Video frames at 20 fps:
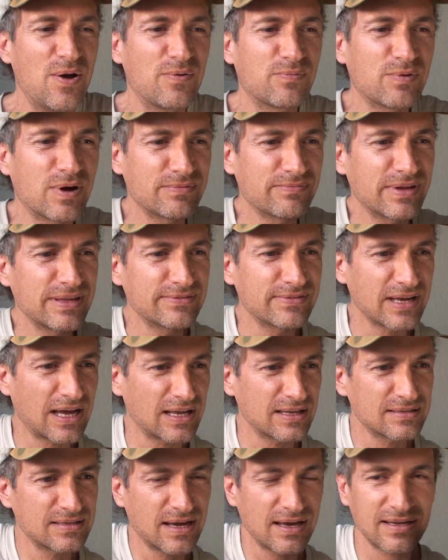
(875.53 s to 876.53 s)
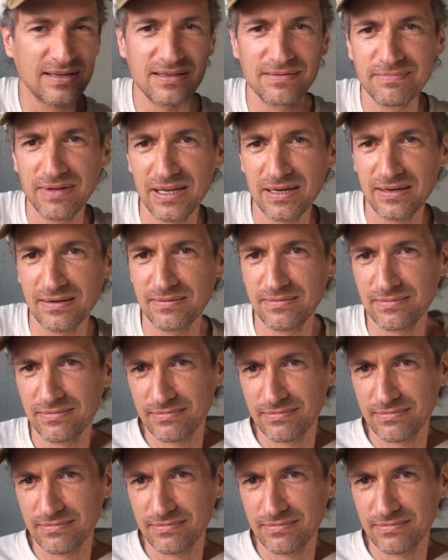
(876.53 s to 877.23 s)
When we've got documented